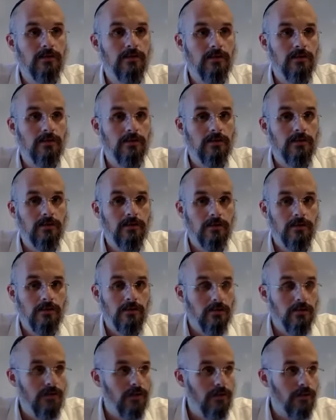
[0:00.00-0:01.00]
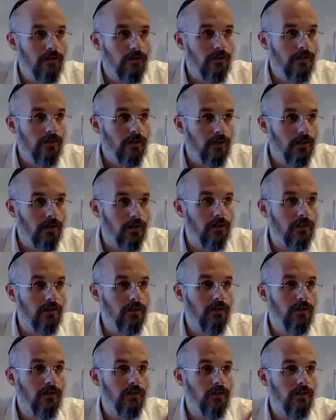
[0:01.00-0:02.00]

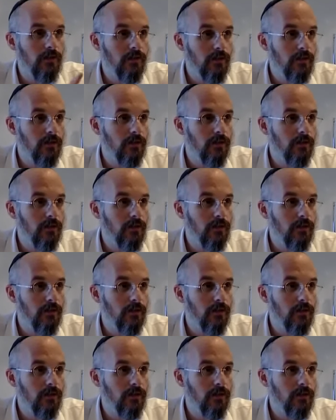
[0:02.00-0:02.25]
Nobody speaks.